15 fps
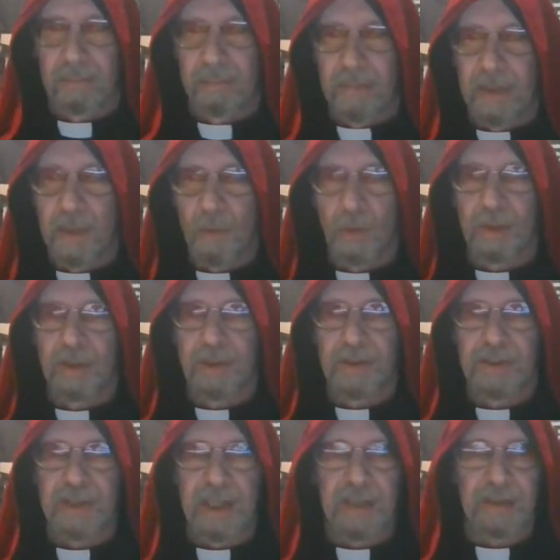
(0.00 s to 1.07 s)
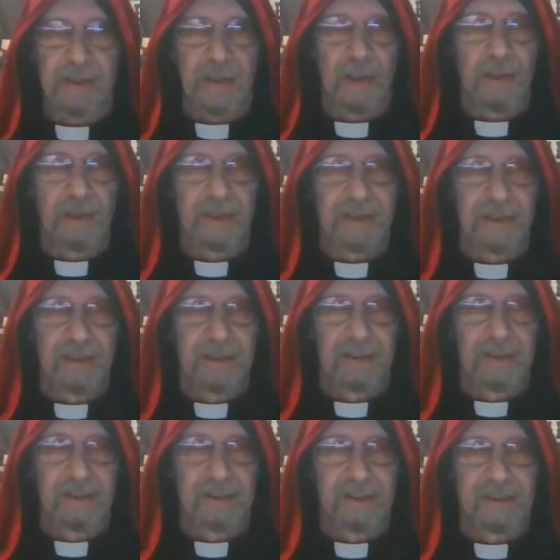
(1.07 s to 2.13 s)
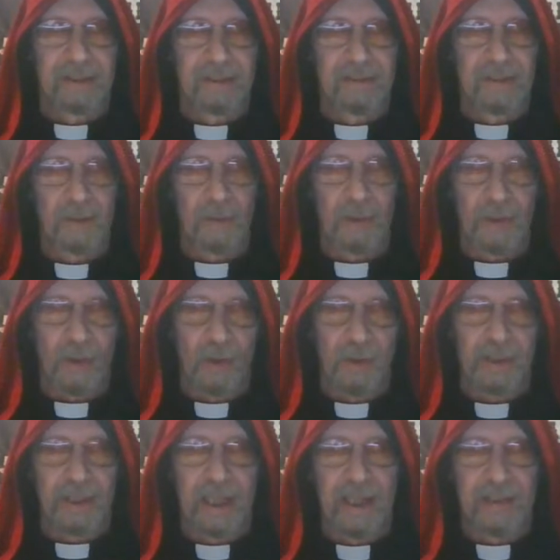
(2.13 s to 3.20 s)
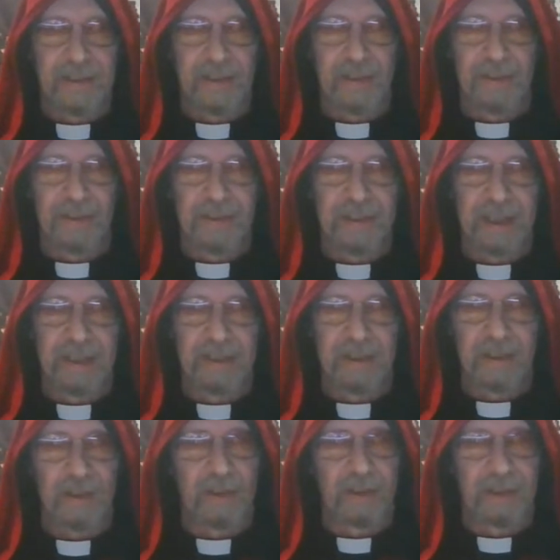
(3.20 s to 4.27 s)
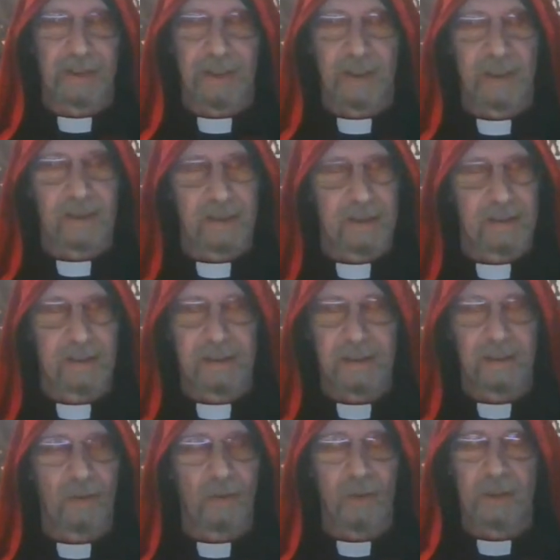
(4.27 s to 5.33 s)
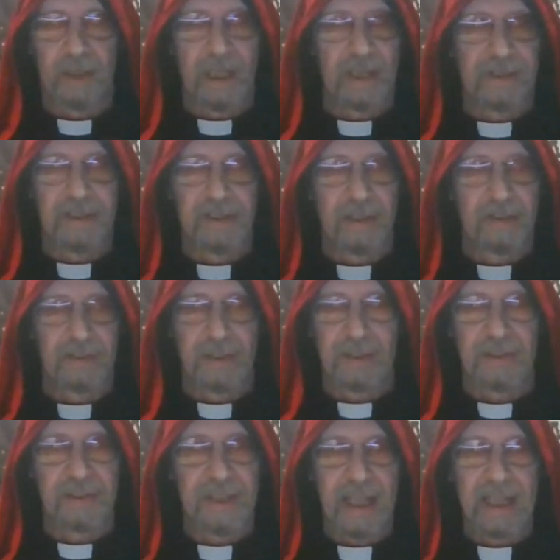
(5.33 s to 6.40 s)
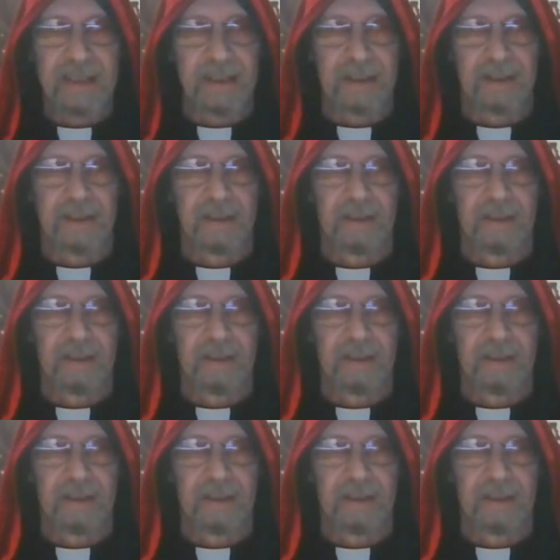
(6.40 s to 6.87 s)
You wouldn't understand the current if you weren't organized to understand the current enough. You're organized enough to understand it.